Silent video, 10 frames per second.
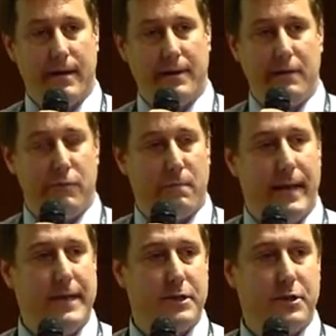the
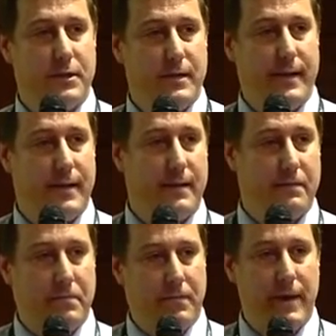information they are
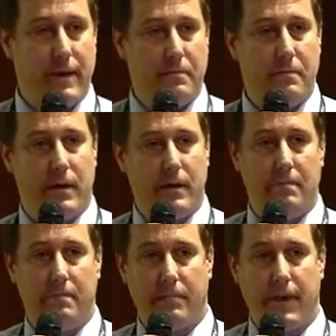
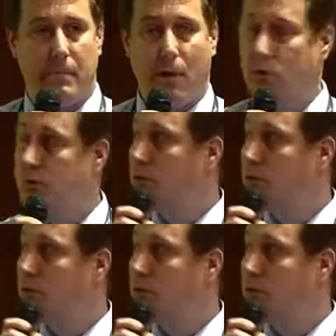bound